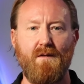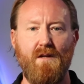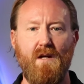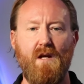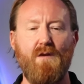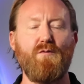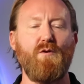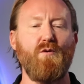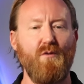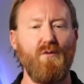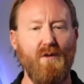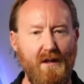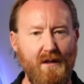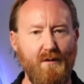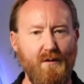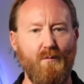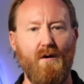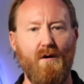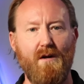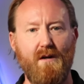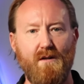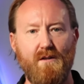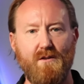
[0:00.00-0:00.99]
if he really
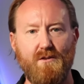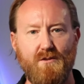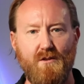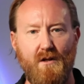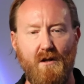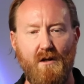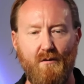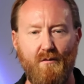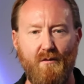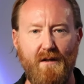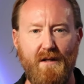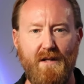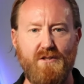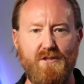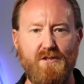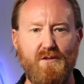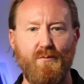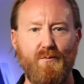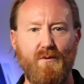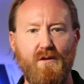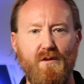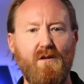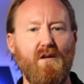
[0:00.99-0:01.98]
wanted to start a
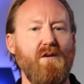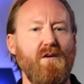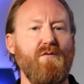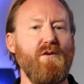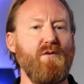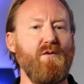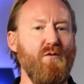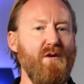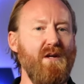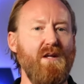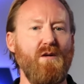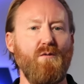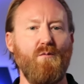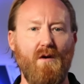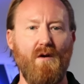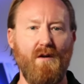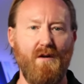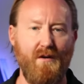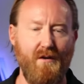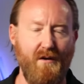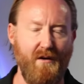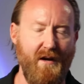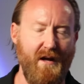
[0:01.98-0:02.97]
relationship with her, if he really
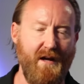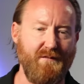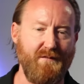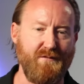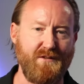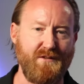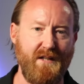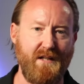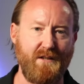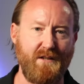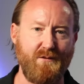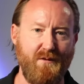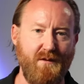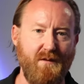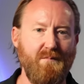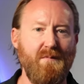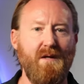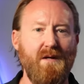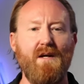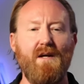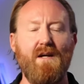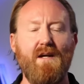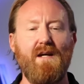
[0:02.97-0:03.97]
wanted her to have sex with him,
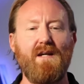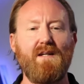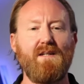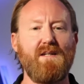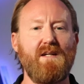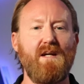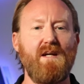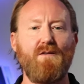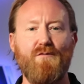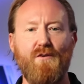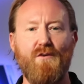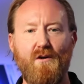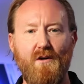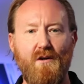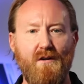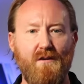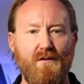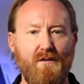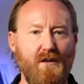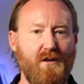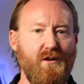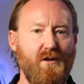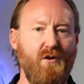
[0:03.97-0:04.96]
he would give her
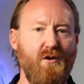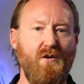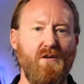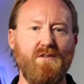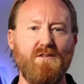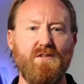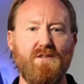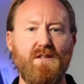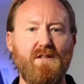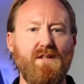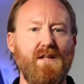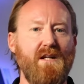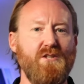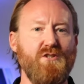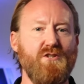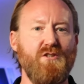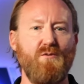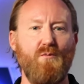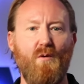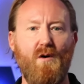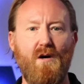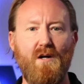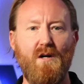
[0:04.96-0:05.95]
the currency that she
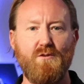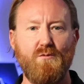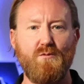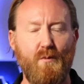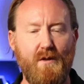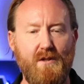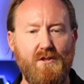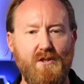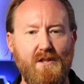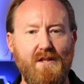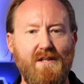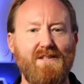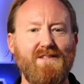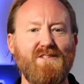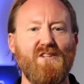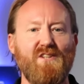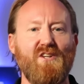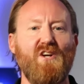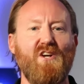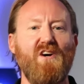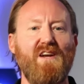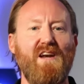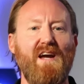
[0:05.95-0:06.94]
wants, which is
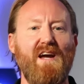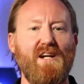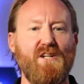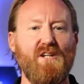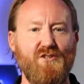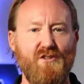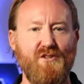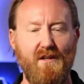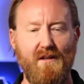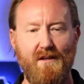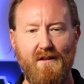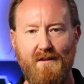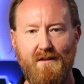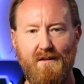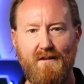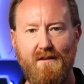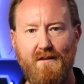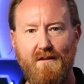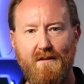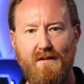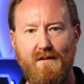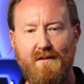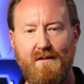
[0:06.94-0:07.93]
connection.
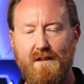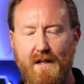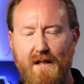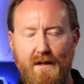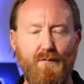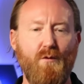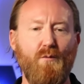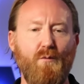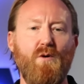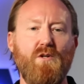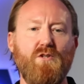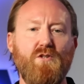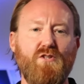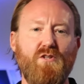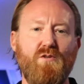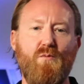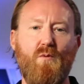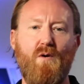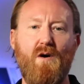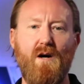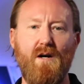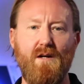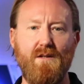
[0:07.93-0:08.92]
Give her what she
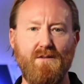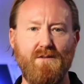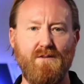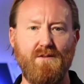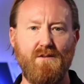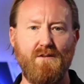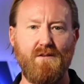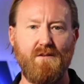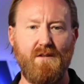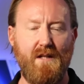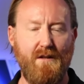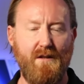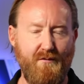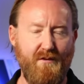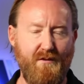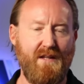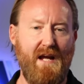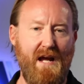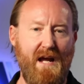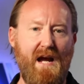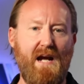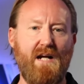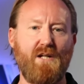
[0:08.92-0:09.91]
wants, give her
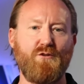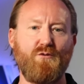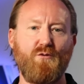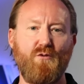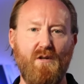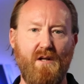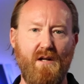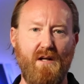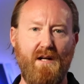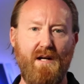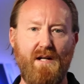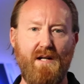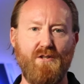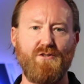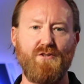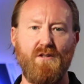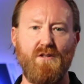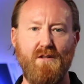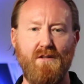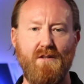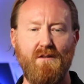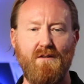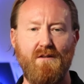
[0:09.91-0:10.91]
the actual connection.